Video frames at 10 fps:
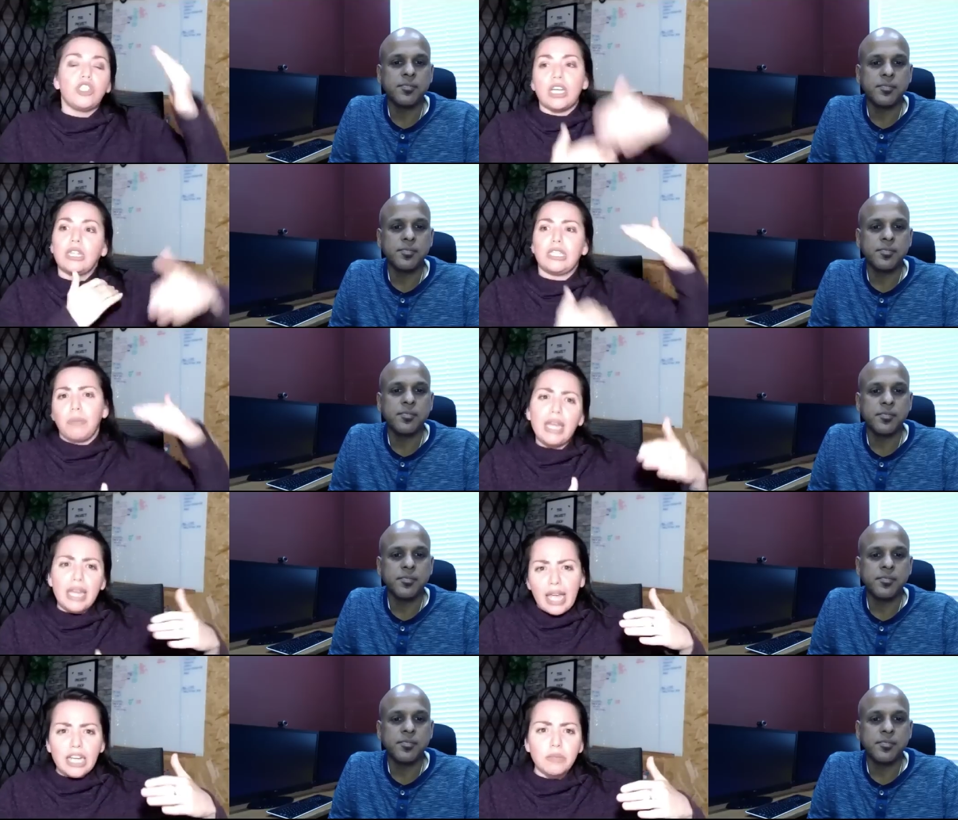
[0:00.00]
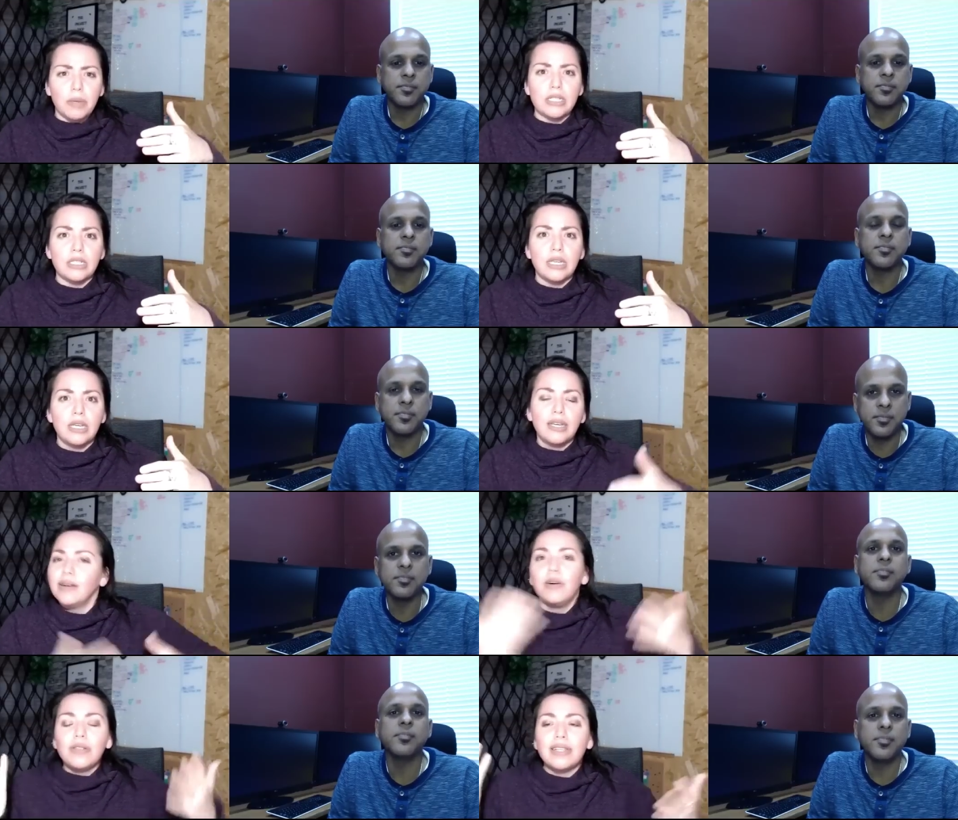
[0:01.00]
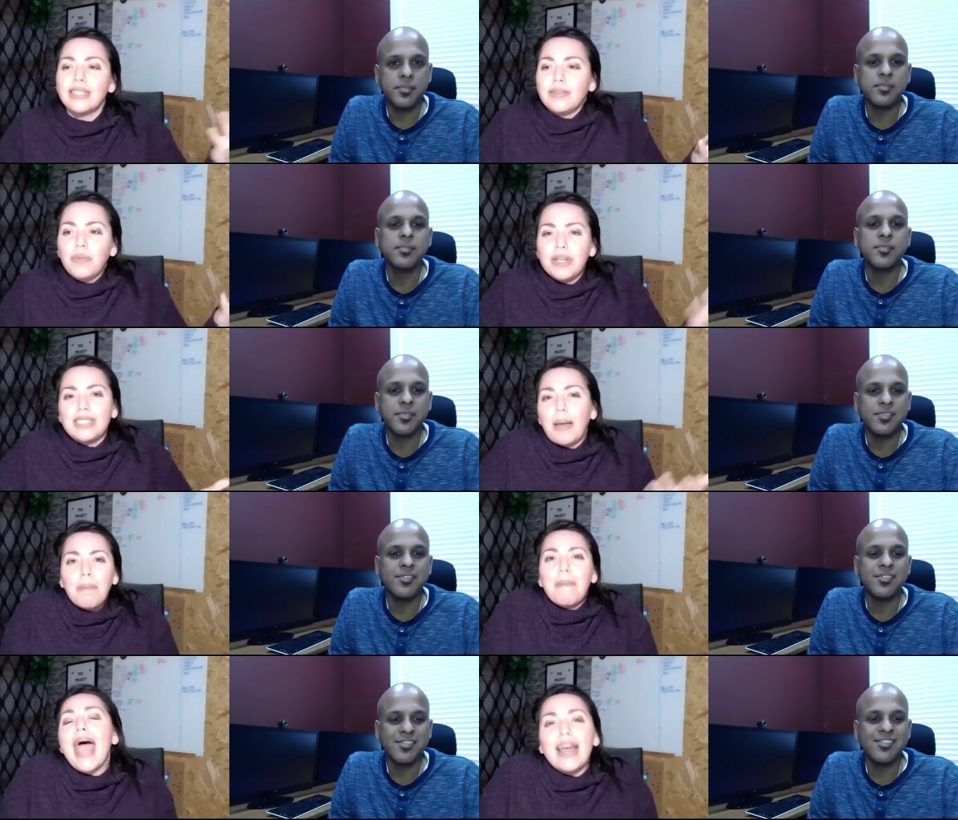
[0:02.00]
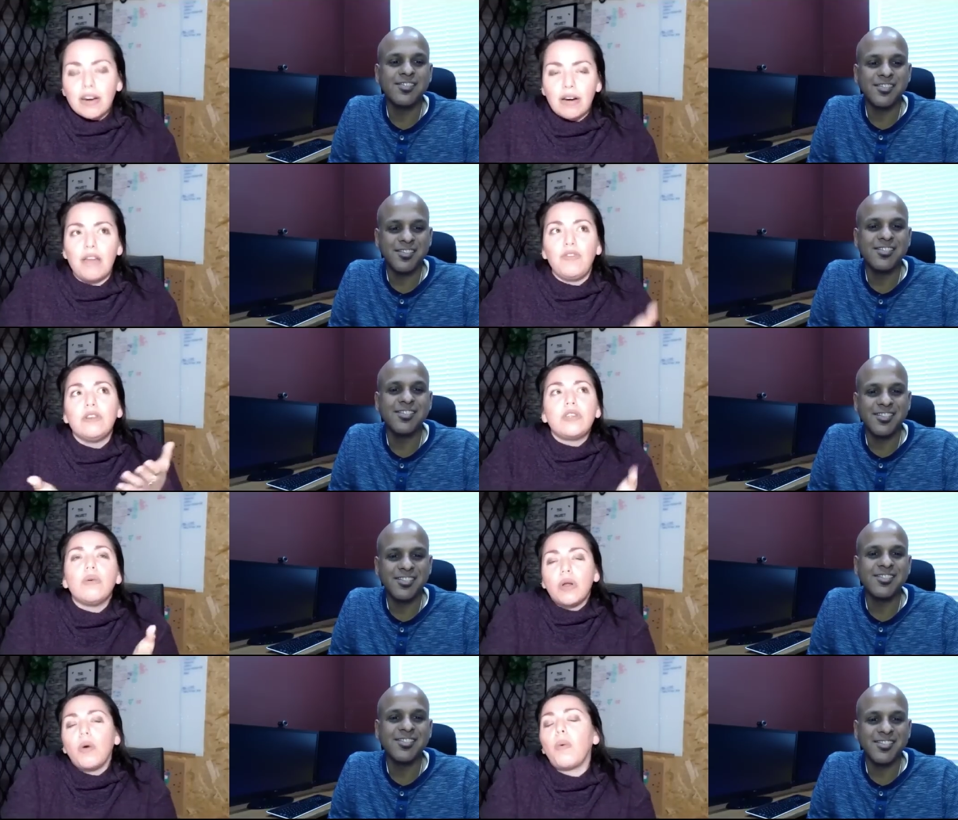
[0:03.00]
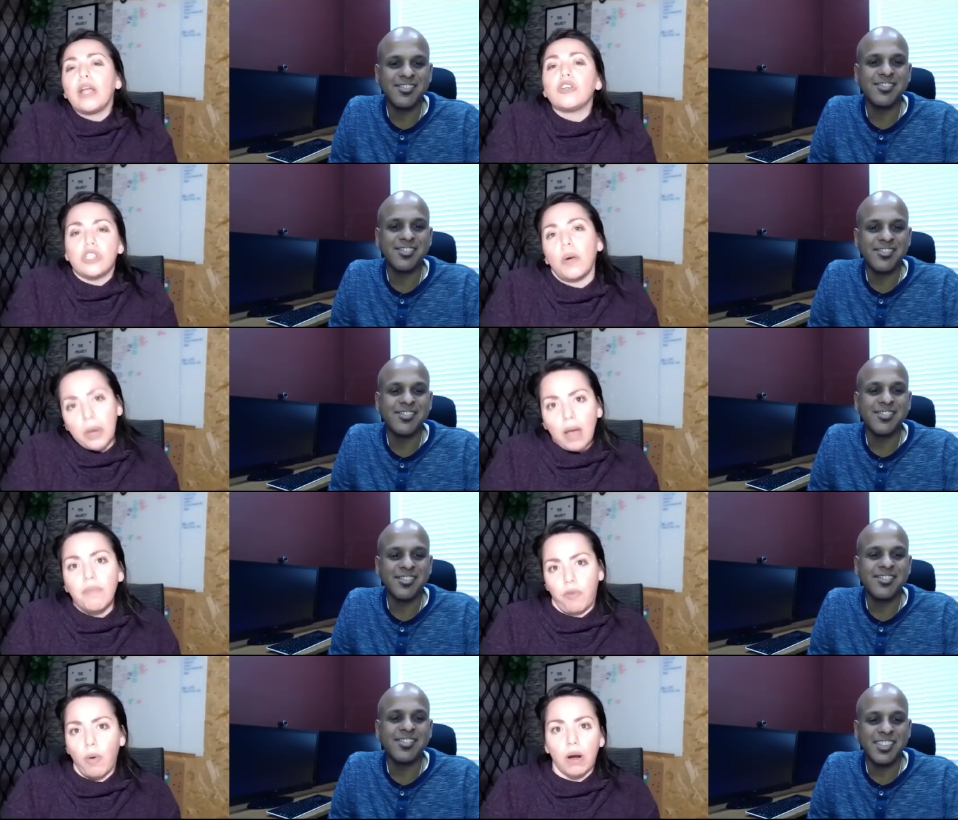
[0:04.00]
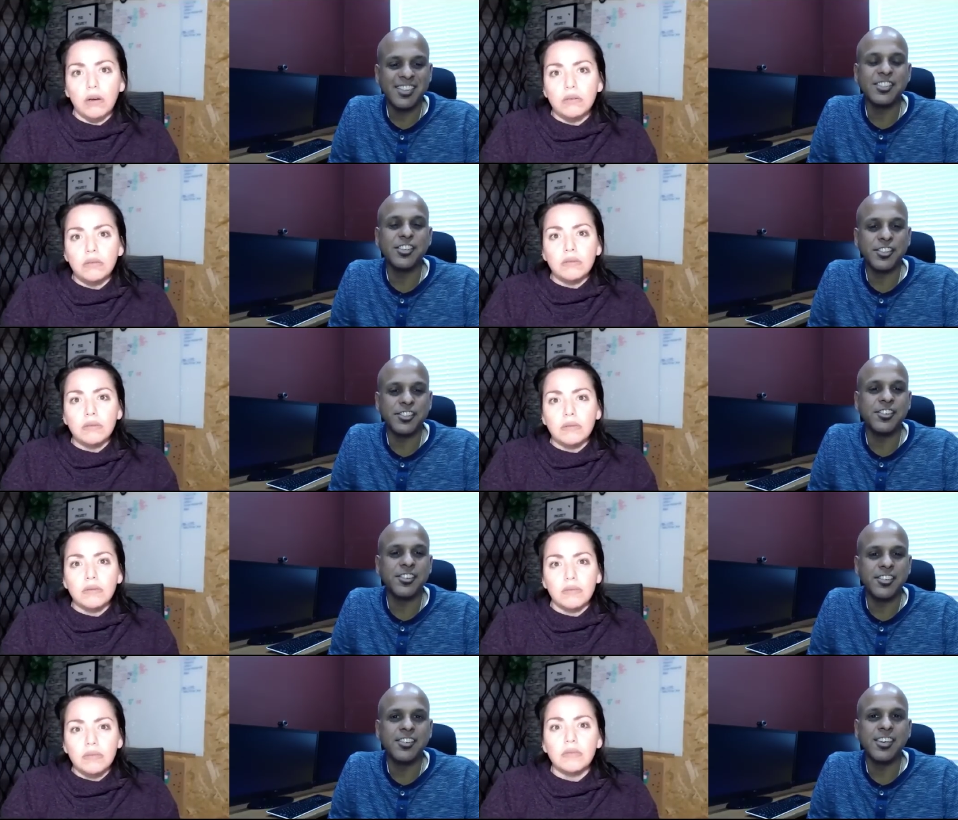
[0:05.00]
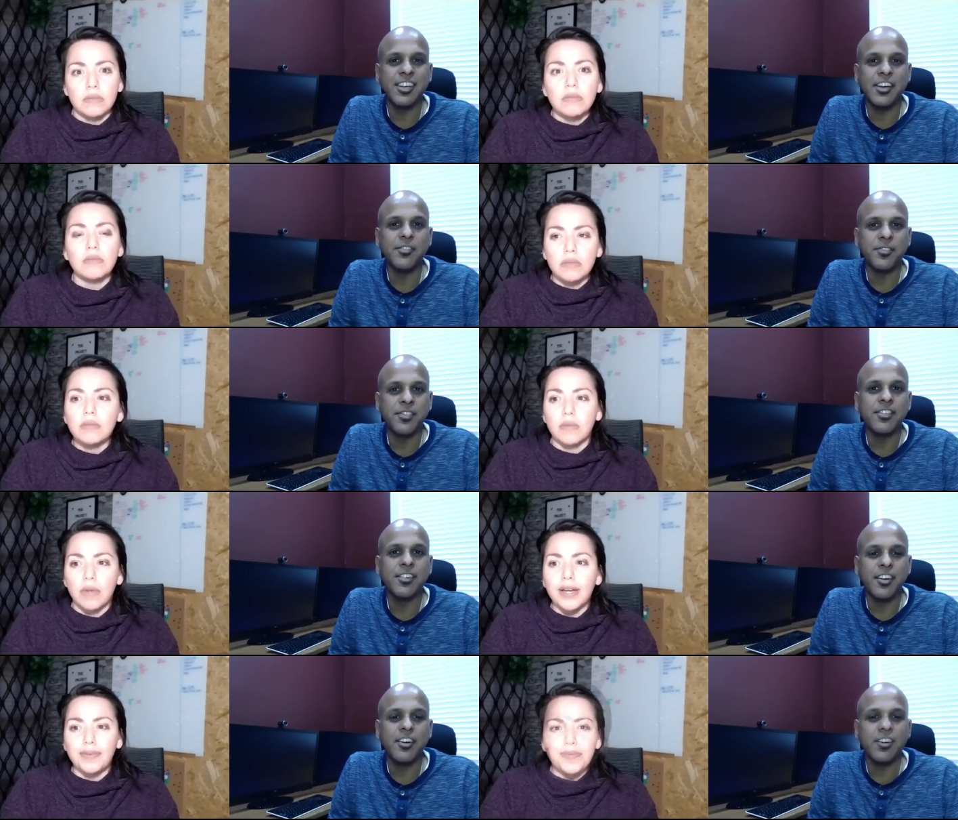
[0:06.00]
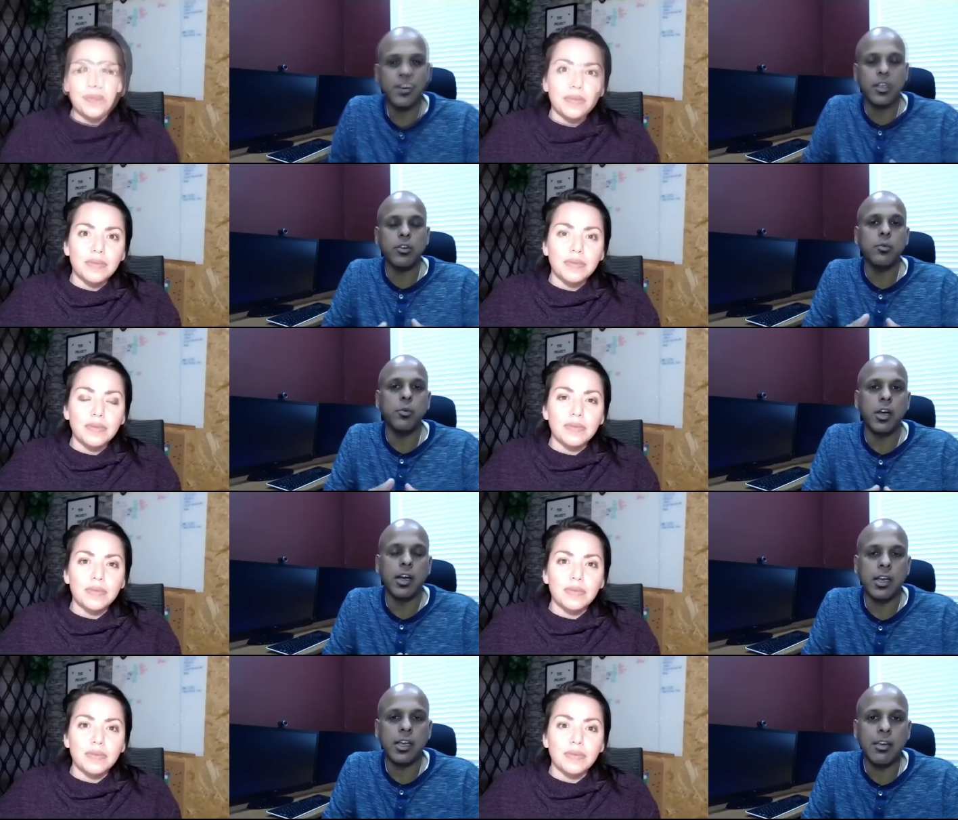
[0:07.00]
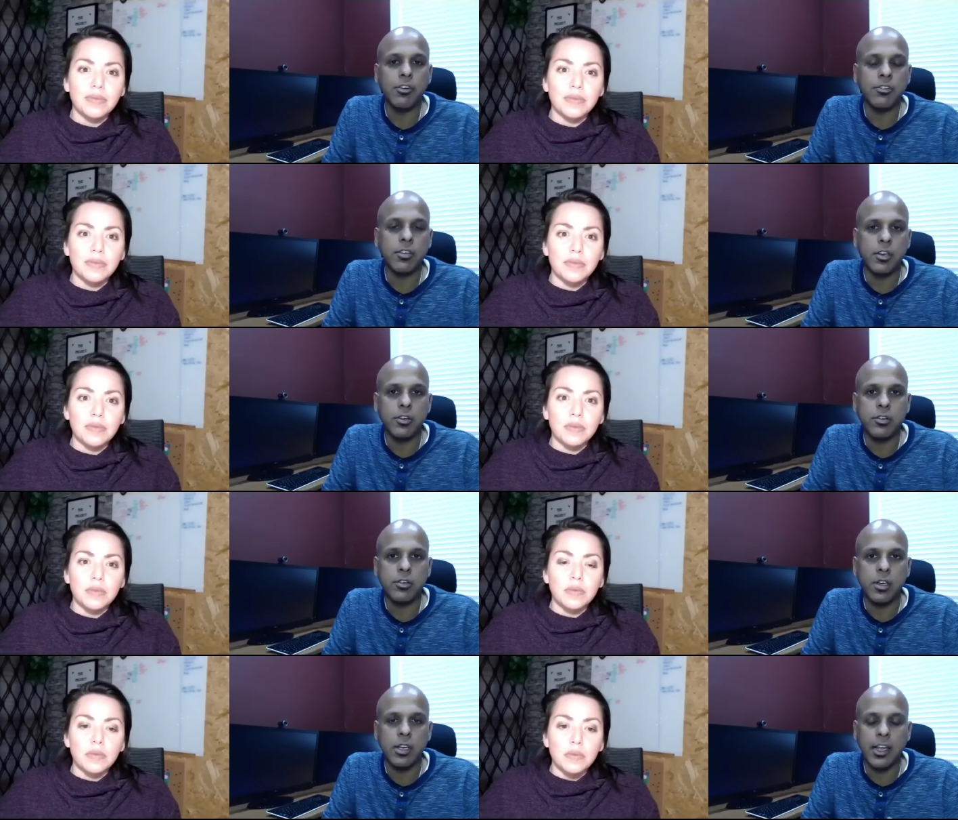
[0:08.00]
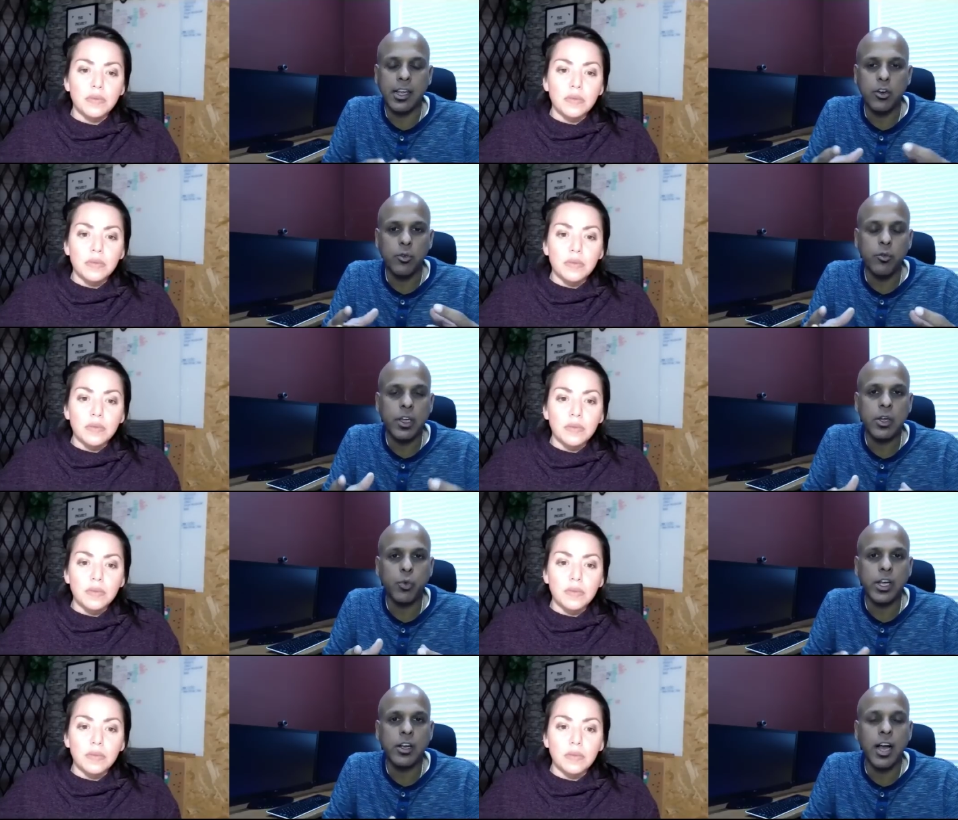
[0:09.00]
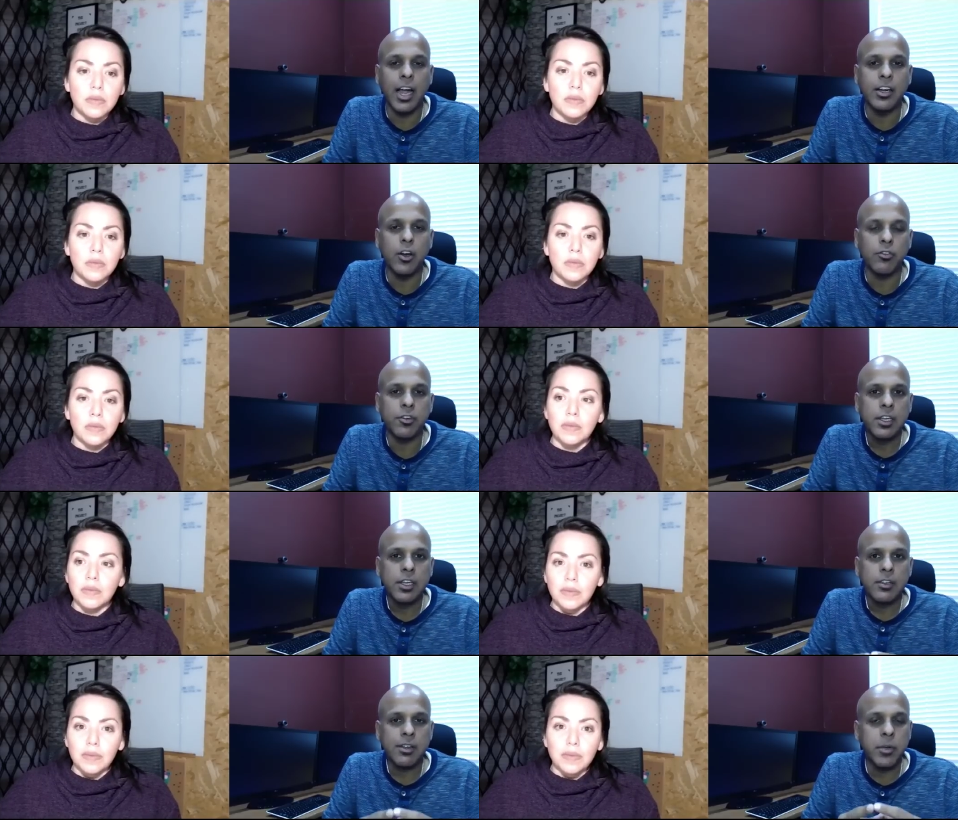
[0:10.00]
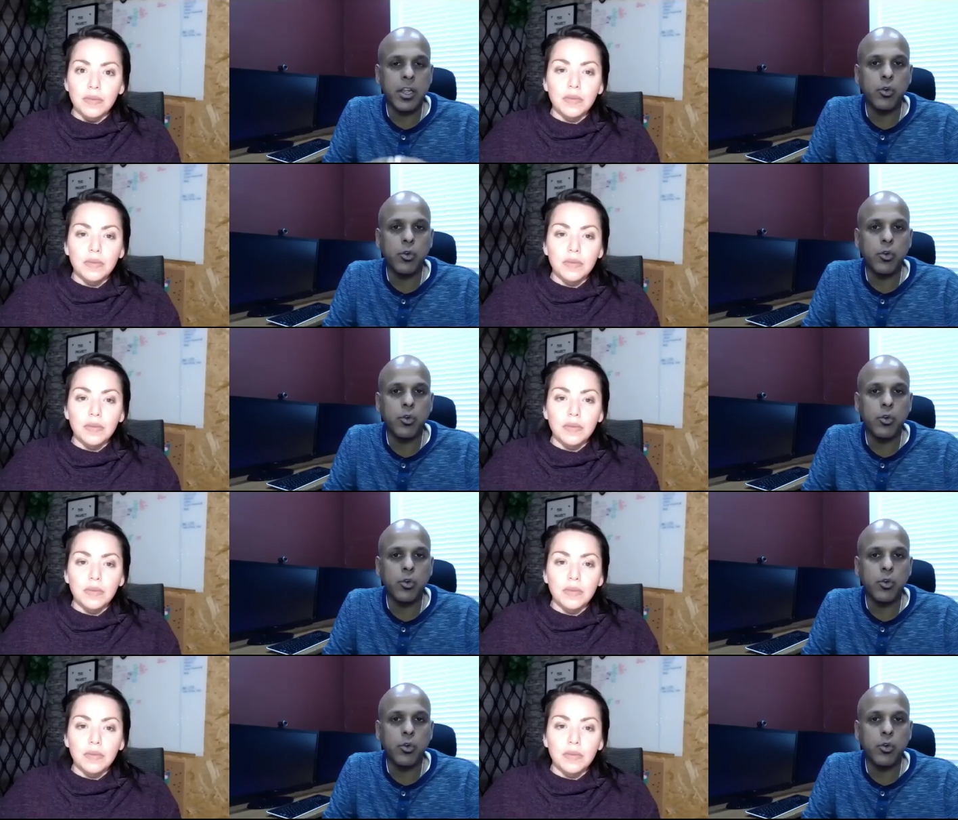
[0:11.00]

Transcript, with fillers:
Speaker 1: get this many engagements mm. a, what does that matter if you don't know what you're showing up for
Speaker 2: sure sure yeah right can you uh, give us a like you know very quick guide of somebody